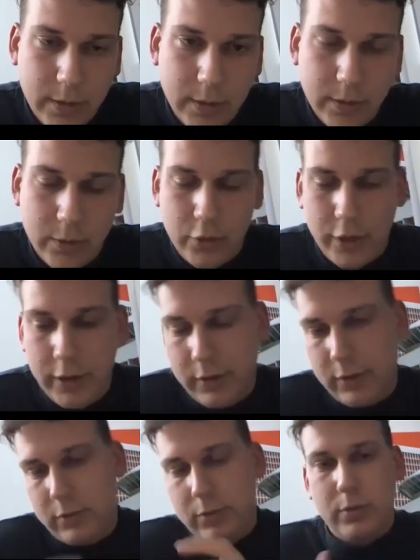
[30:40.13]
tried
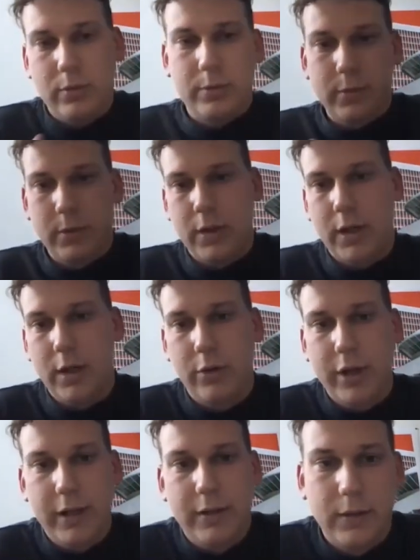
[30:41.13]
to
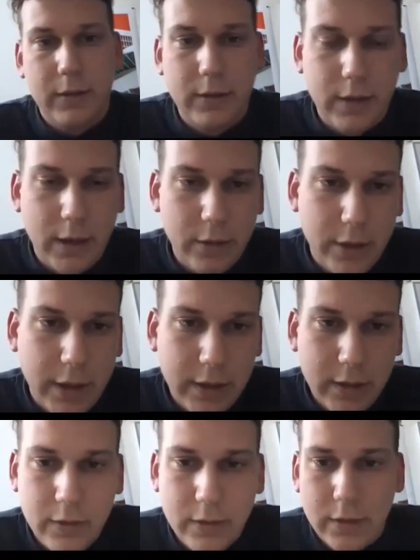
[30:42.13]
allocate
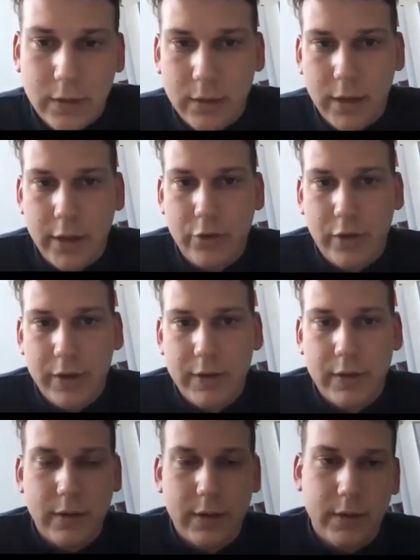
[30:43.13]
the
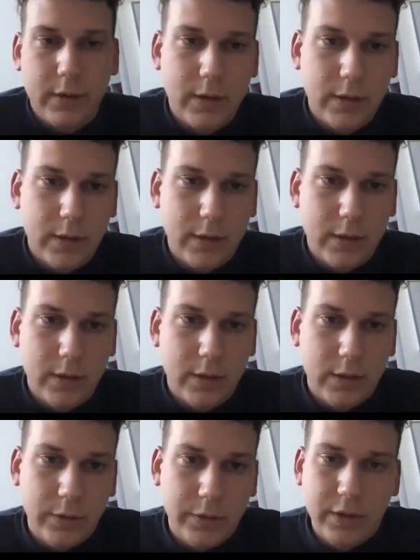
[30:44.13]
entrances.
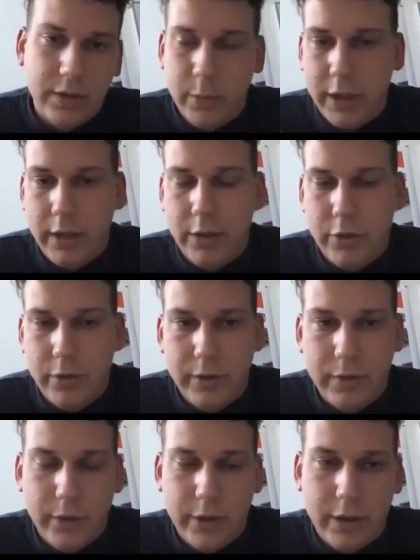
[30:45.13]
Also the main
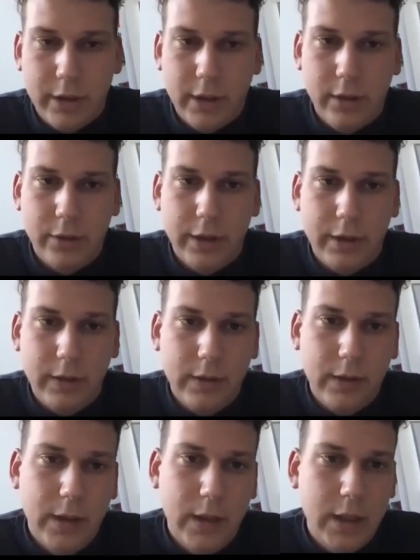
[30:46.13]
entrance were allocated,
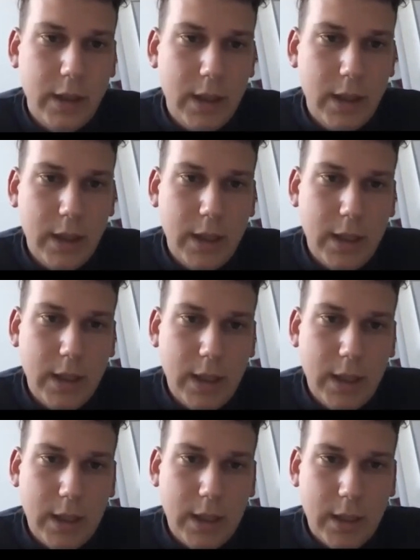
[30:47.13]

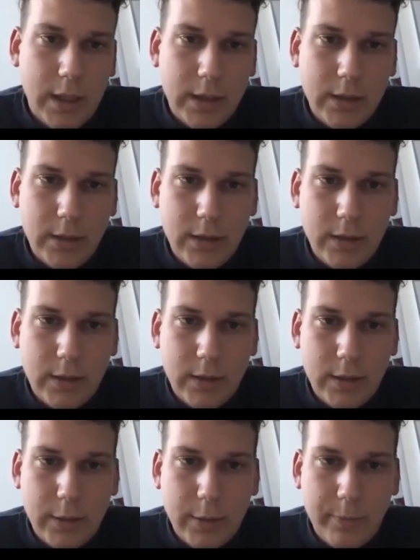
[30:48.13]
and
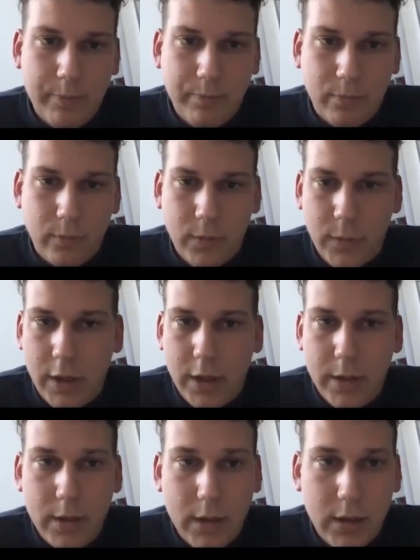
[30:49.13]

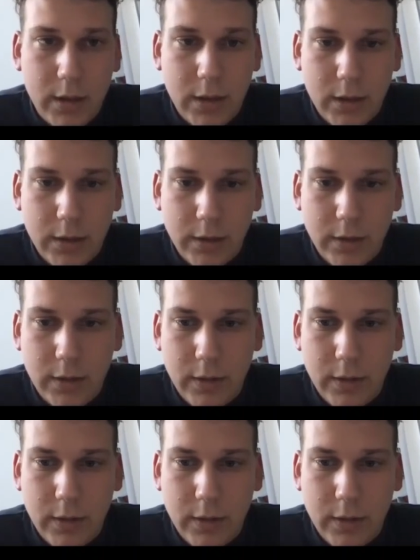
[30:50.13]
yeah, and